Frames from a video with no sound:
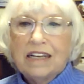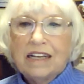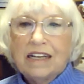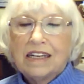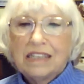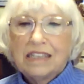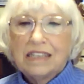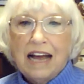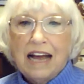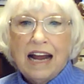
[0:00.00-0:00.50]

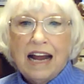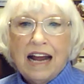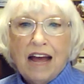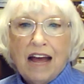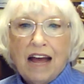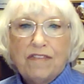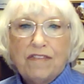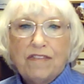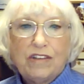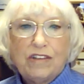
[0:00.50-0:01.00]
does not
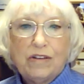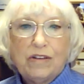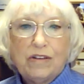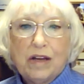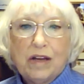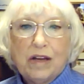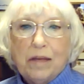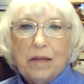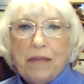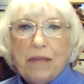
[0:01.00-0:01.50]
have to
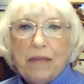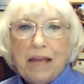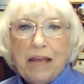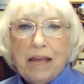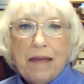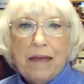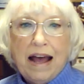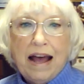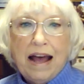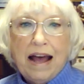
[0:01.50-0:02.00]
pay
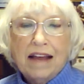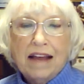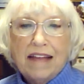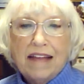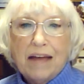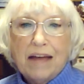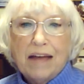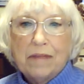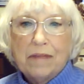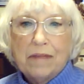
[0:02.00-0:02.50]
back
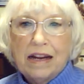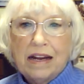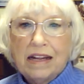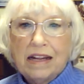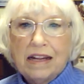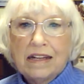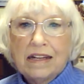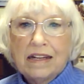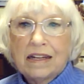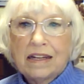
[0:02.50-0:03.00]
that
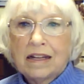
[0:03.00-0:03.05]
money.